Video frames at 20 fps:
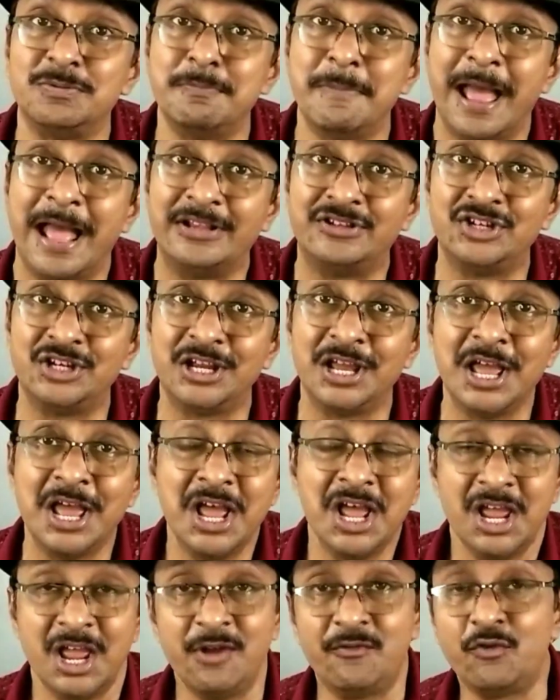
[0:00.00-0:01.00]
magic,
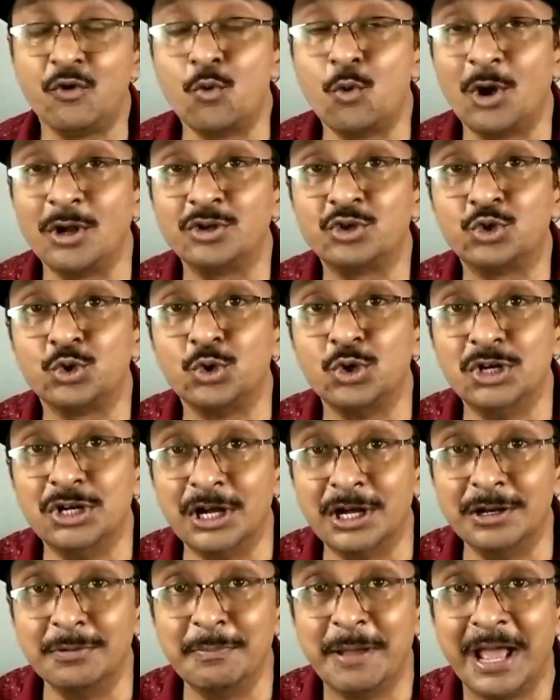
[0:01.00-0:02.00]
if you want to
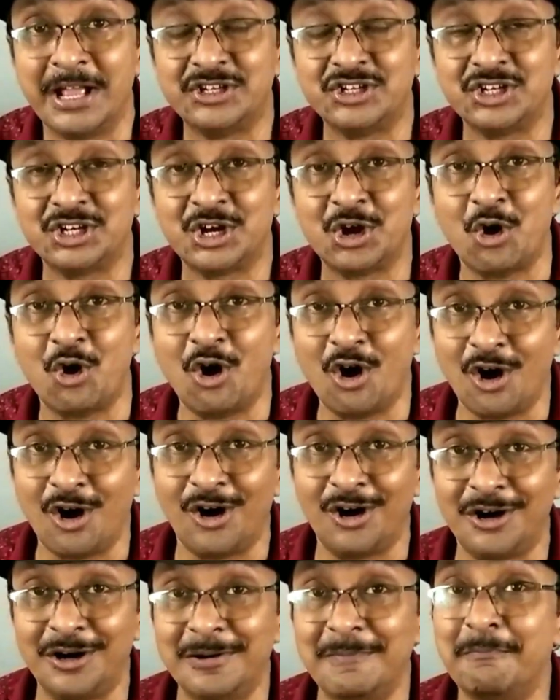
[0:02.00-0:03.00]
learn magic
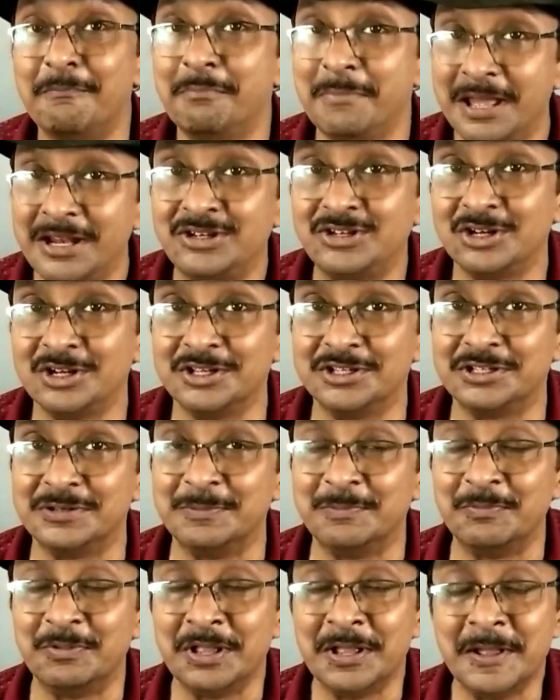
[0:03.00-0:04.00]
or
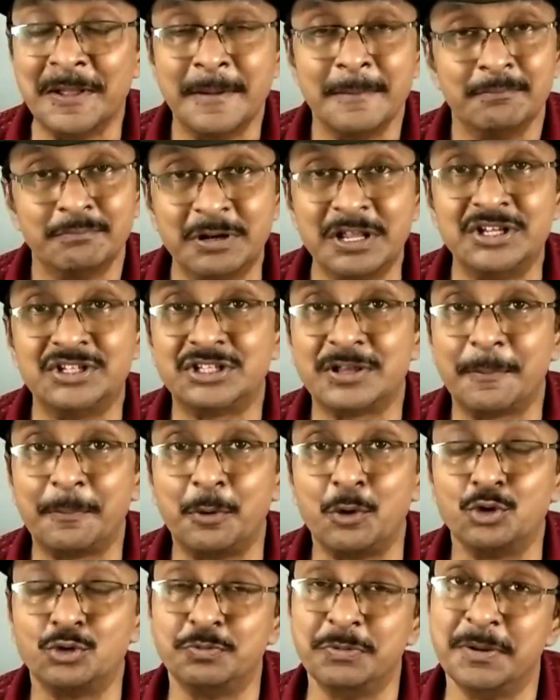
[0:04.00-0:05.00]
mentalism, please
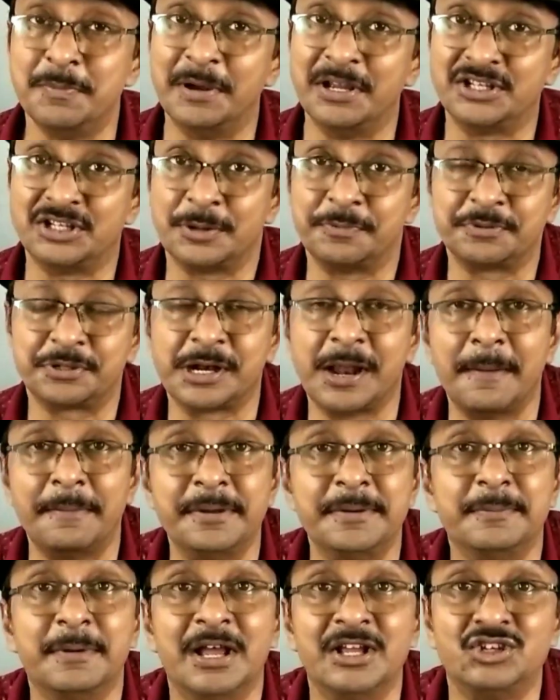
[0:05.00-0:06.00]
support me by
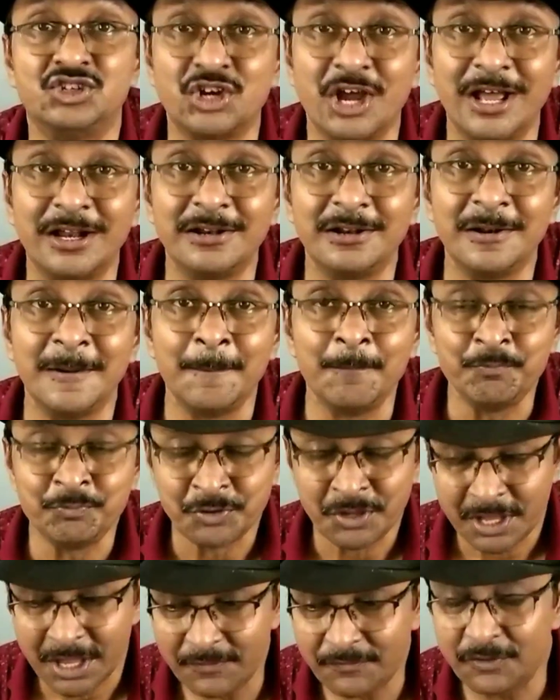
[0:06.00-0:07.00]
subscribing my channel.
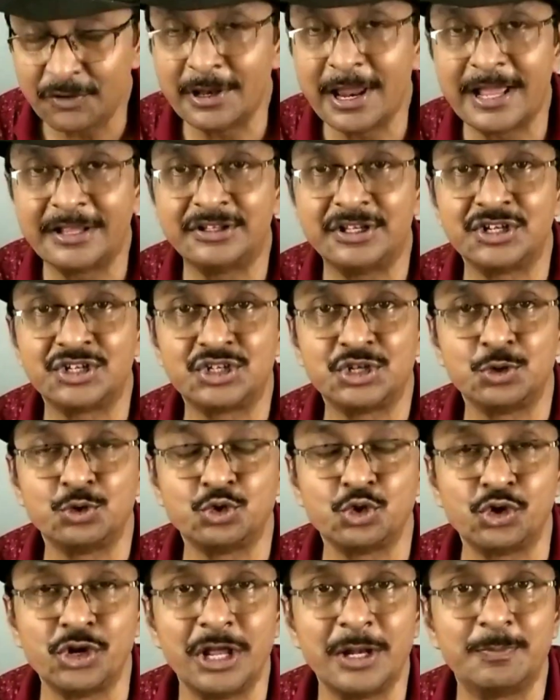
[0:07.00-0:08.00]
If you like this
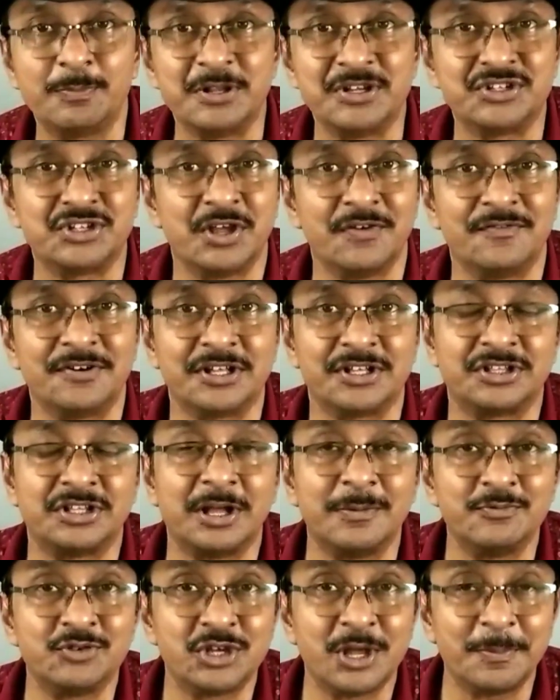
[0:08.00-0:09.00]
tutorial, please give it a
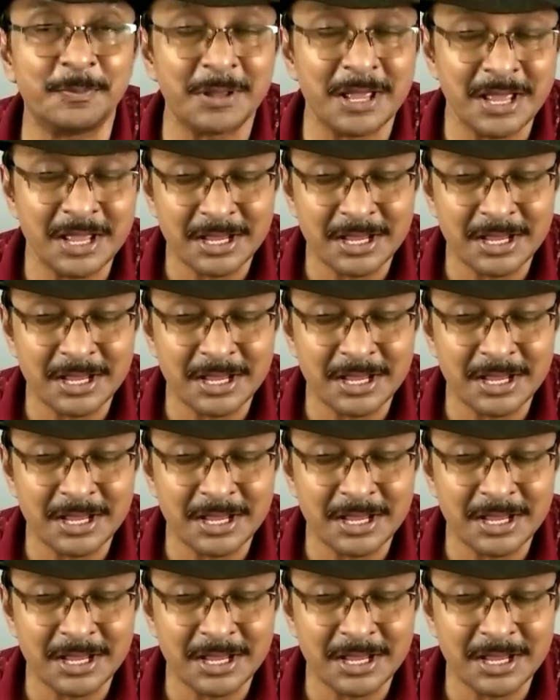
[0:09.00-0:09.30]
thumbs up.